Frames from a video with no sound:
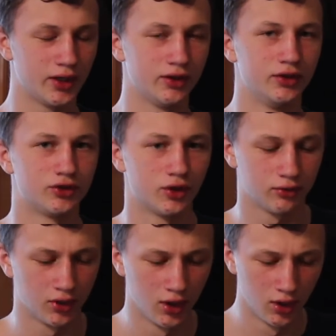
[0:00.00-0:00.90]
and the
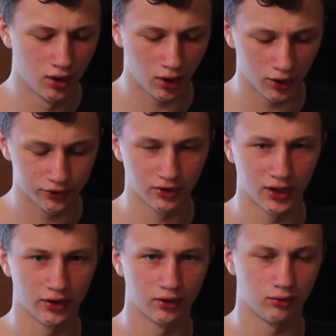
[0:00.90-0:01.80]
drone all
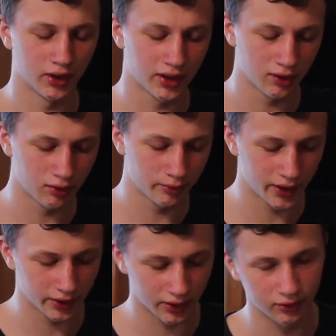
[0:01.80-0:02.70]
together, one camera
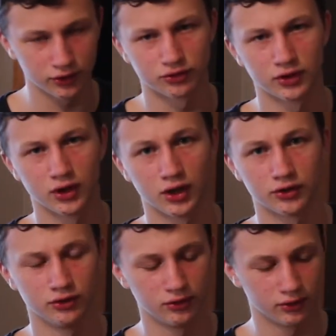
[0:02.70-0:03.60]
bag. I know it's really hard
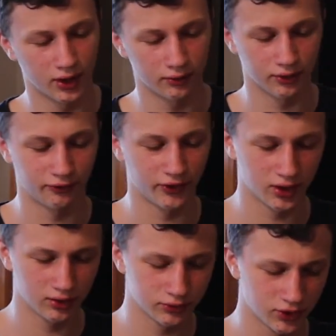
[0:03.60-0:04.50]
to do that with the
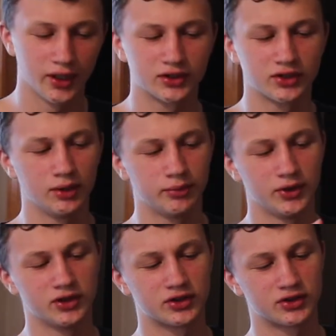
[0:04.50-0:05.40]
Phantoms. Next up
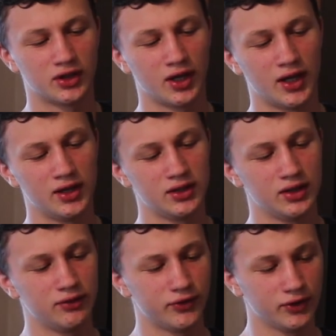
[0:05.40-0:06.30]
is the ND
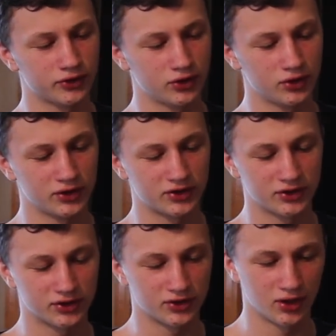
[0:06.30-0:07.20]
filter. This
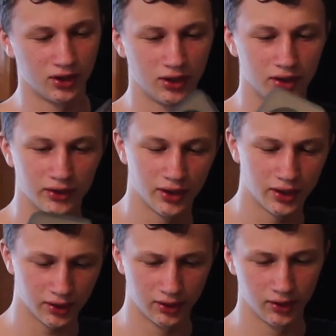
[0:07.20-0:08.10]
is
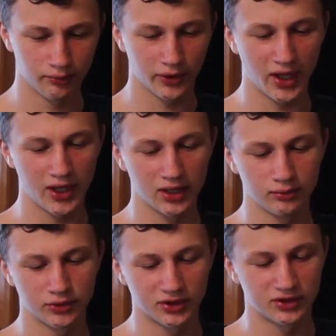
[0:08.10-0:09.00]
the
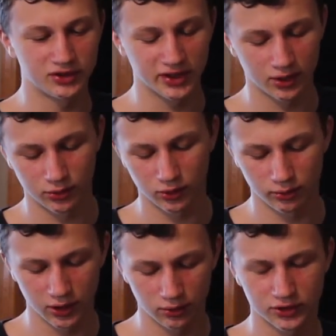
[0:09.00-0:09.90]
Platinum
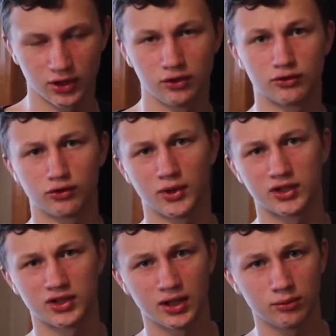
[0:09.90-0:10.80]
67mm, which I use for my
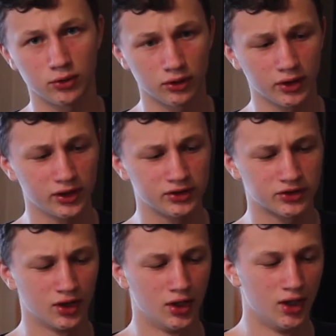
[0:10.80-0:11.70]
Tamron lens.